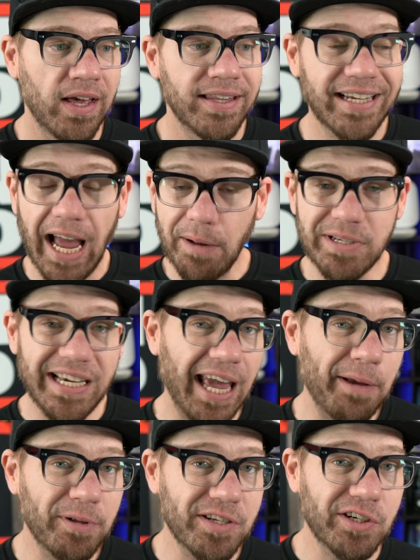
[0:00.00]
The CompTIA A
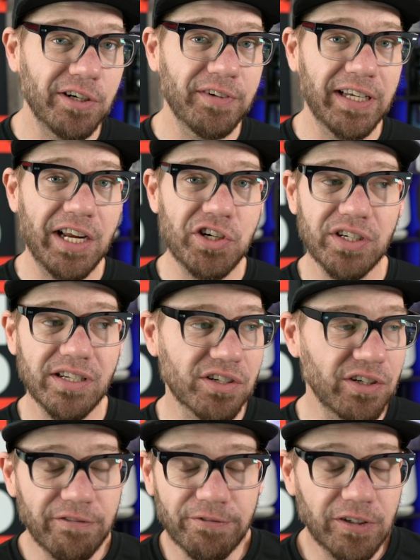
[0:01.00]
plus certification is
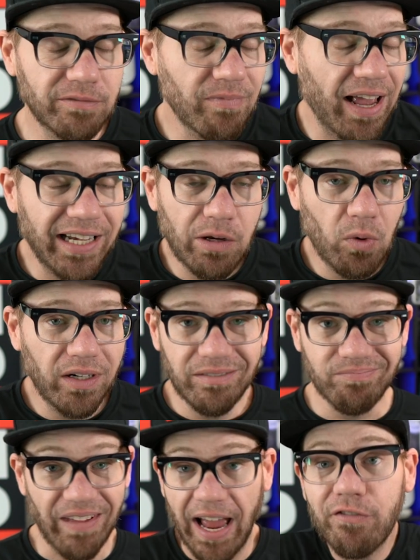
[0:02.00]
good for anyone and
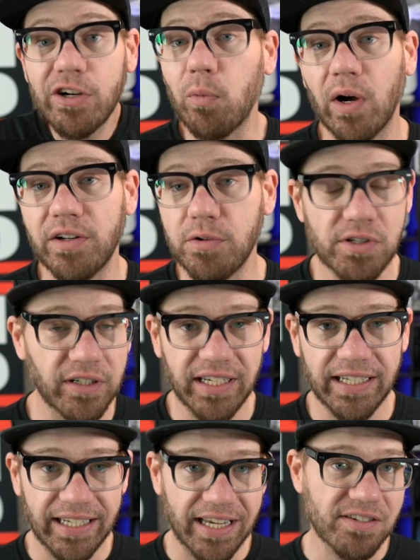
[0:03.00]
everyone who's looking
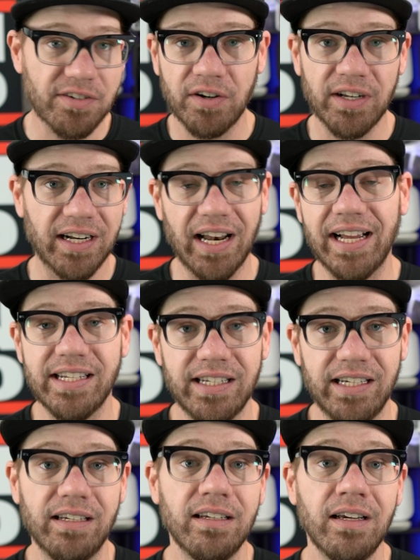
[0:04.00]
to get started in IT.
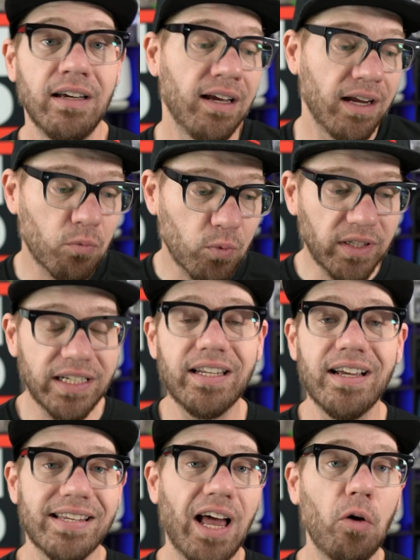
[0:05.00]
It really
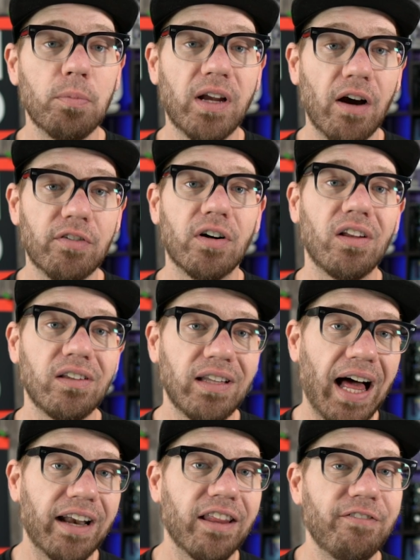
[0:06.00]
does help cover a
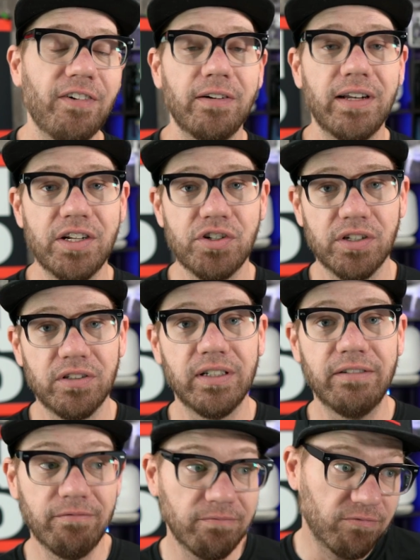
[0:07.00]
lot of the foundational
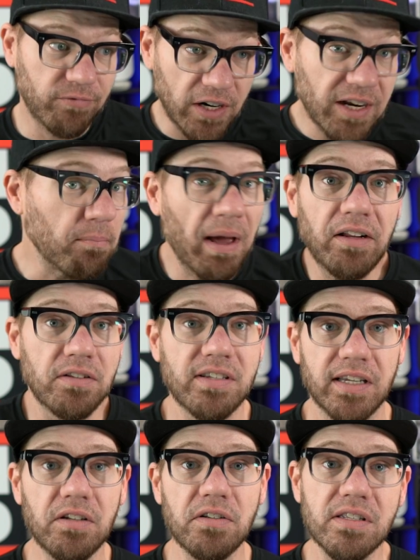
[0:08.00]
and fundamental
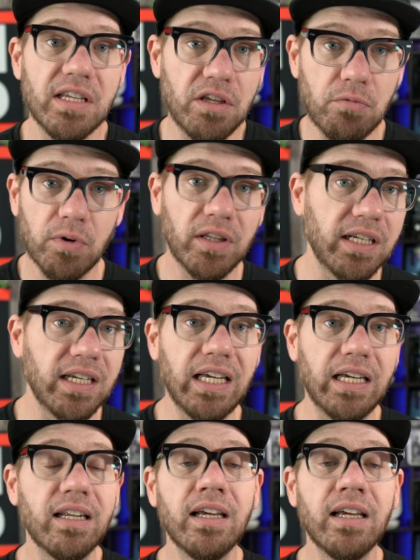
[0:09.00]
skills that you really need